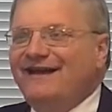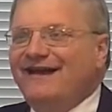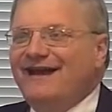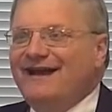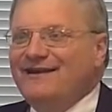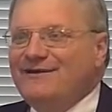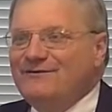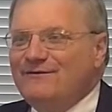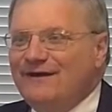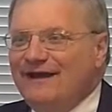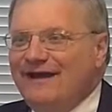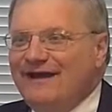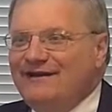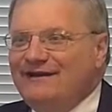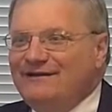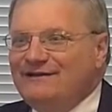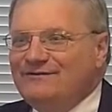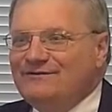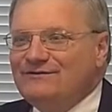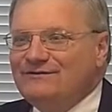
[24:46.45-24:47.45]
I knew I had
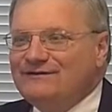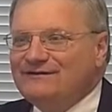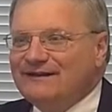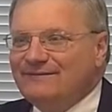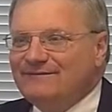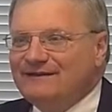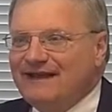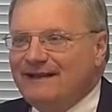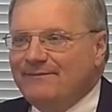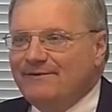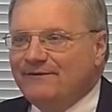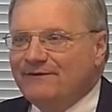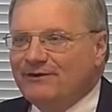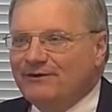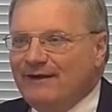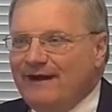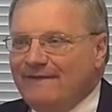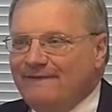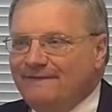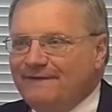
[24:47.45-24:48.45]
to use some type of a
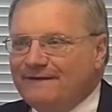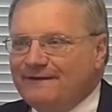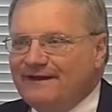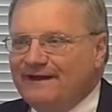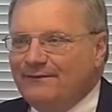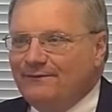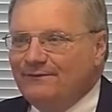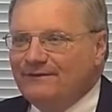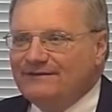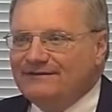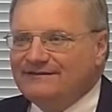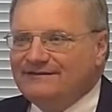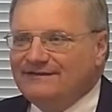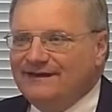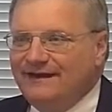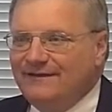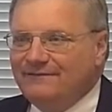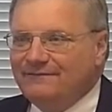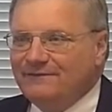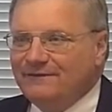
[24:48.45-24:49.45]
graphic that was
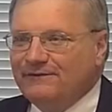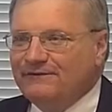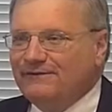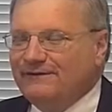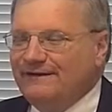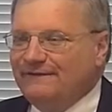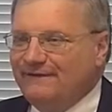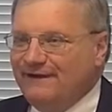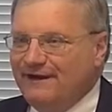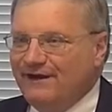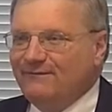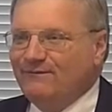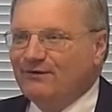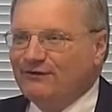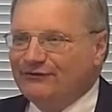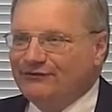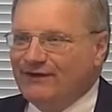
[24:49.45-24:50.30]
freely available.